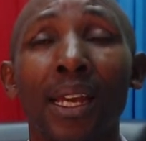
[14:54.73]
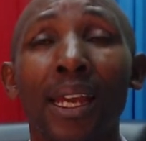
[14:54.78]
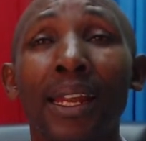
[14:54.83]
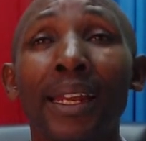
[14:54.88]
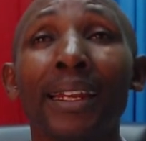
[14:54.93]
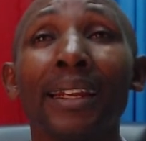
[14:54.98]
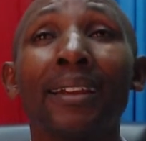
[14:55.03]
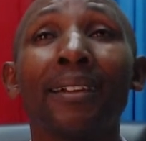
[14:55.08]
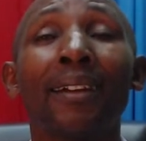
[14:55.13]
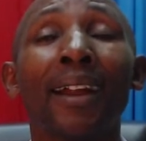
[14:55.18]

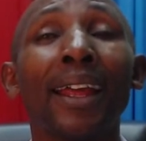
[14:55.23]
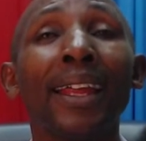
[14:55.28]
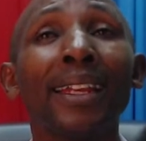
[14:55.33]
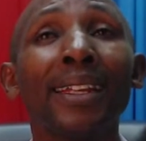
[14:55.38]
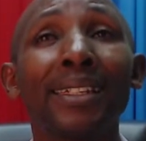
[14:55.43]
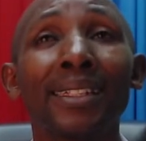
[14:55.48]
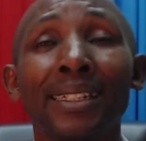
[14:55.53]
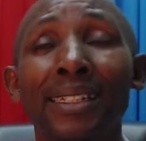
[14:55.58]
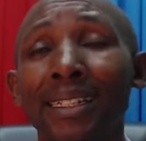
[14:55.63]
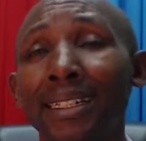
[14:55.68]
and
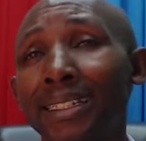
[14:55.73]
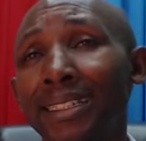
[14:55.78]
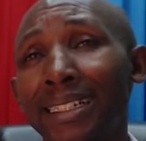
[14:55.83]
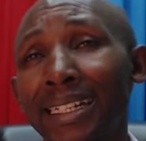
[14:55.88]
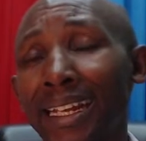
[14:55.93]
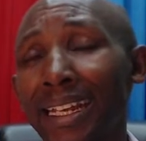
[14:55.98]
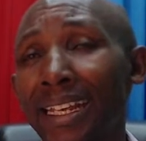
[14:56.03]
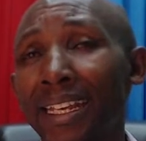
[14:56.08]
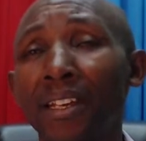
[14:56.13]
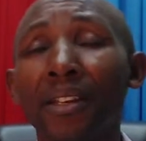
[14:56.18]
write
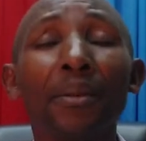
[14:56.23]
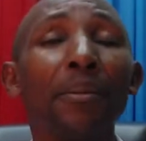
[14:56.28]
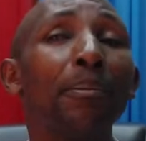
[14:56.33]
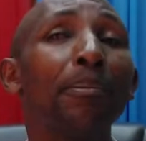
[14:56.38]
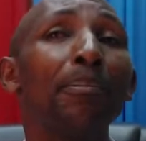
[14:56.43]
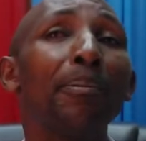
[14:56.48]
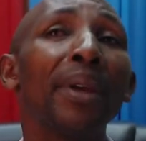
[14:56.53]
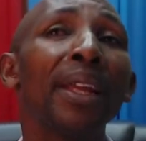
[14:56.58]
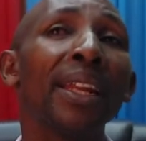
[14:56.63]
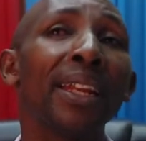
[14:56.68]
taking
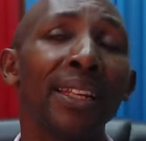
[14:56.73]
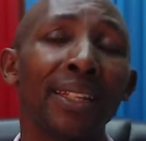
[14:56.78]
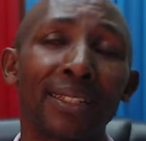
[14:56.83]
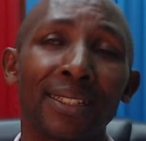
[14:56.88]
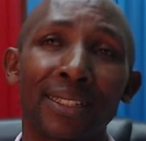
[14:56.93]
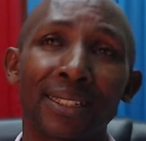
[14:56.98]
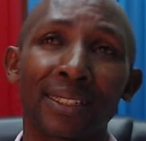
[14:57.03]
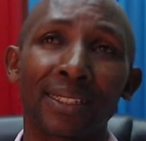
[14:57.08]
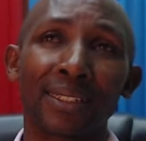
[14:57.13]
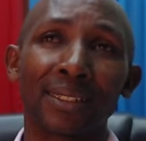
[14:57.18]

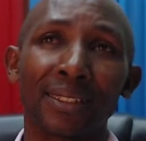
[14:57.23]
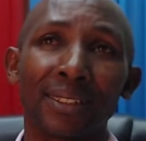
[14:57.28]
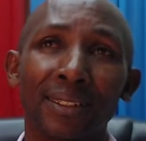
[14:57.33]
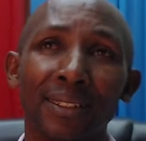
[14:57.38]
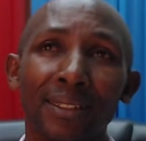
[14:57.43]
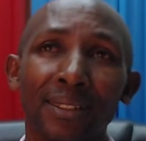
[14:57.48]
minutes.